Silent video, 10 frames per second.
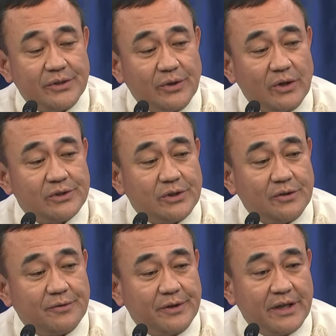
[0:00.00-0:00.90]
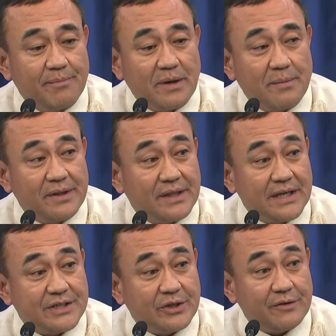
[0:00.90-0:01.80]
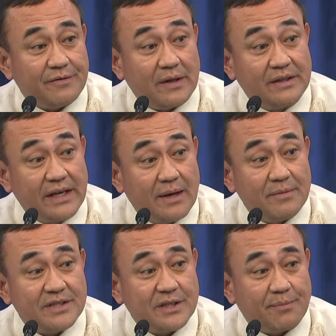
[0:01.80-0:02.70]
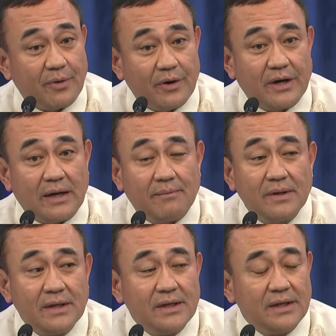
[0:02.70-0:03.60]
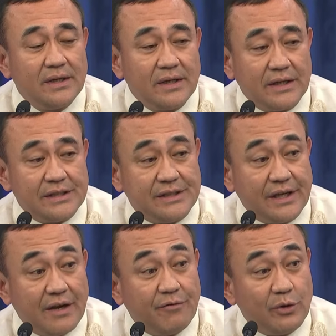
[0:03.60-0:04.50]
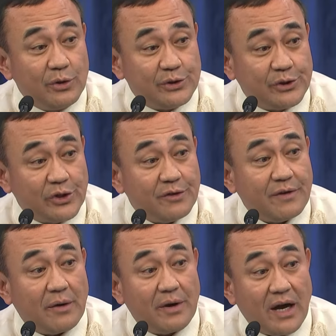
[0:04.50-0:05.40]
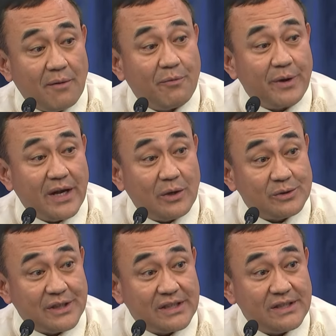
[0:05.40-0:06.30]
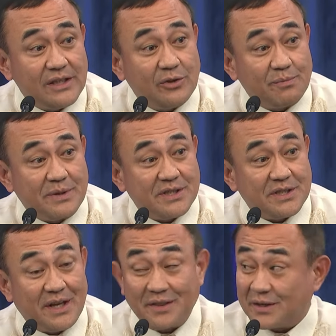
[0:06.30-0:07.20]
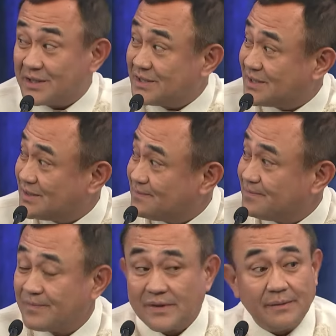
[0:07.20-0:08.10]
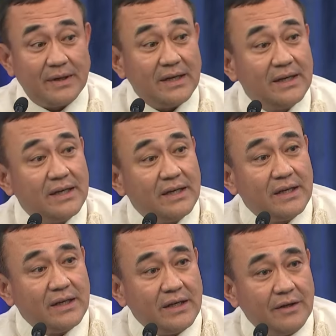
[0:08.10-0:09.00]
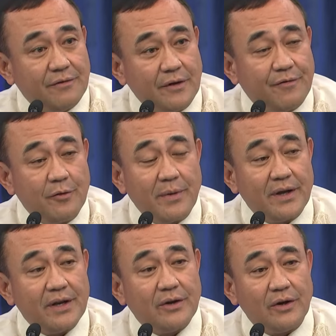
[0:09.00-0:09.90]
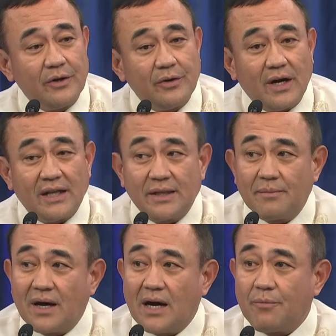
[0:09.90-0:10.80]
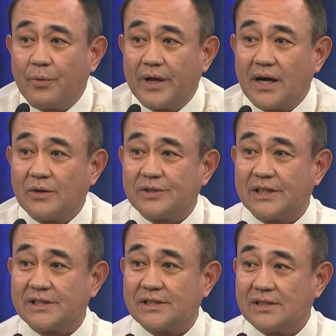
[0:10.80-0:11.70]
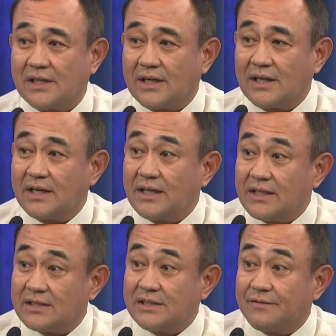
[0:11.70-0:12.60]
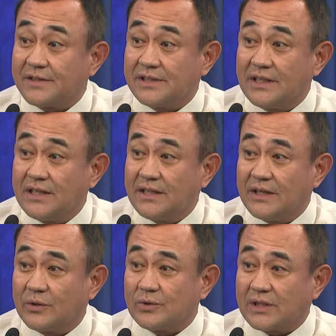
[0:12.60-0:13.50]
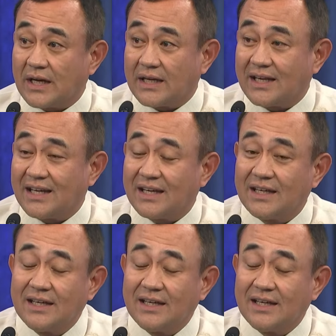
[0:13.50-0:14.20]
also for the implementation of the amnesty program is the evolution of our halfway houses into peace centers. Yeah. If you may recall, yung ating mga halfway houses, it is the facility kung saan na